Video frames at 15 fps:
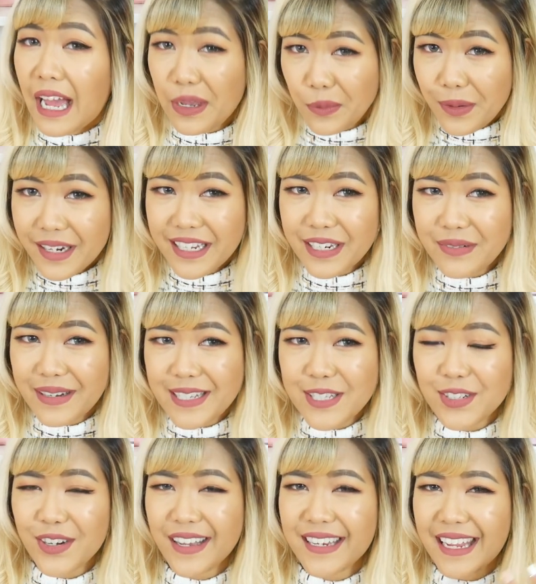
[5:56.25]
I work in a
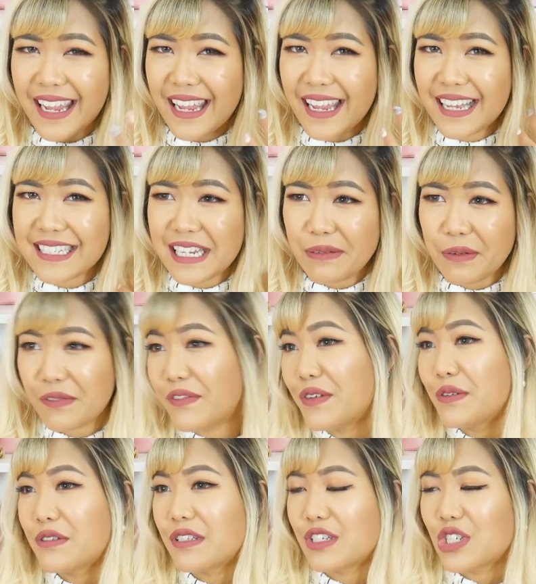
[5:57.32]
restaurant and I
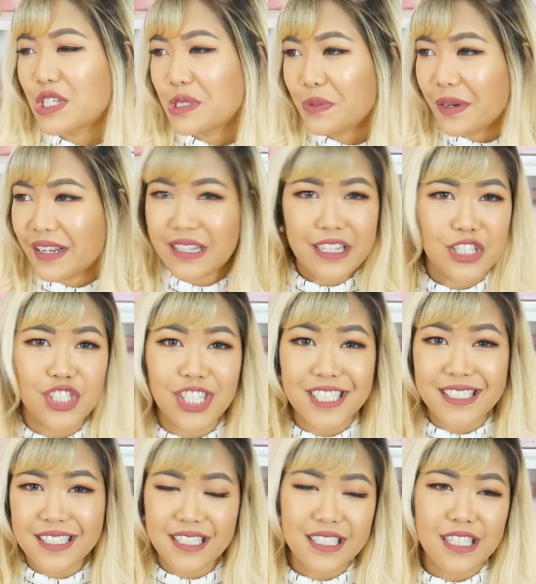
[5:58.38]
refuse to just wear like
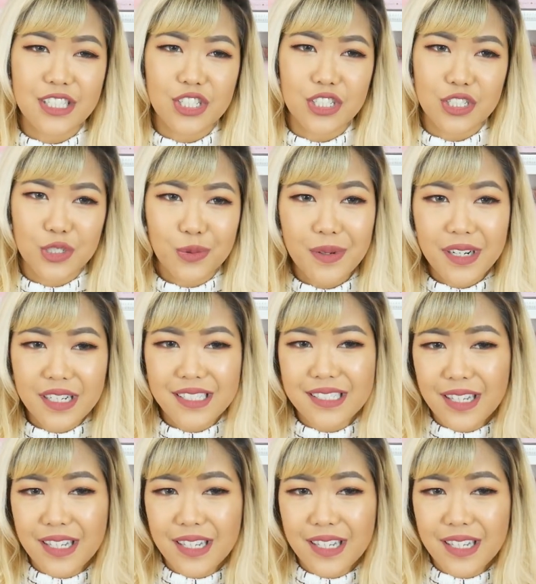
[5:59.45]
jeans and a t-shirt to work,